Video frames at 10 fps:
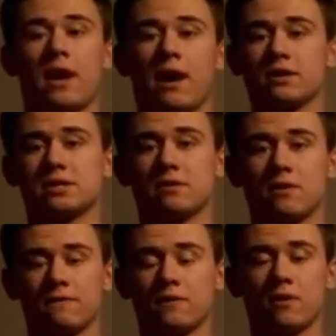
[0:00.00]

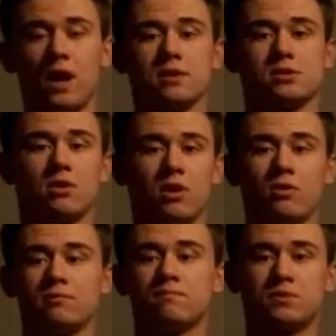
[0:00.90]
Han
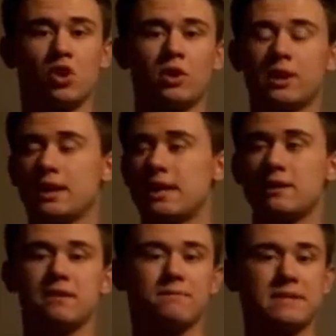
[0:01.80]
Solo told in
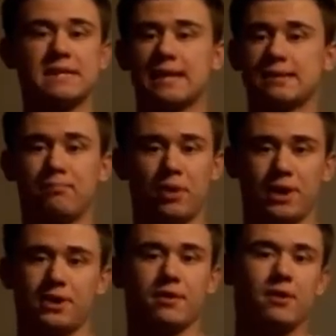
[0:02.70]
anything besides a book.